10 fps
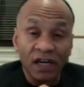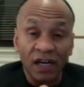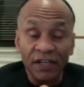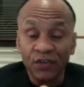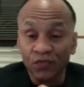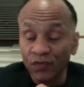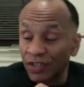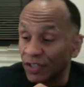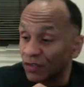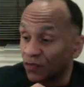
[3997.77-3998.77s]
I didn't
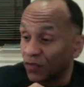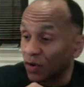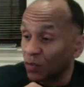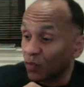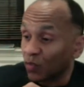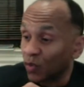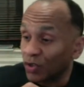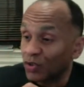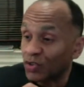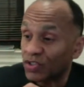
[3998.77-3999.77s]
read it from
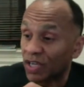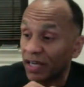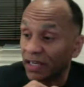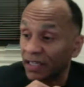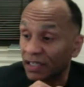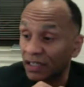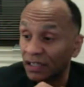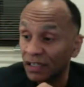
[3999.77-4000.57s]
what you're saying.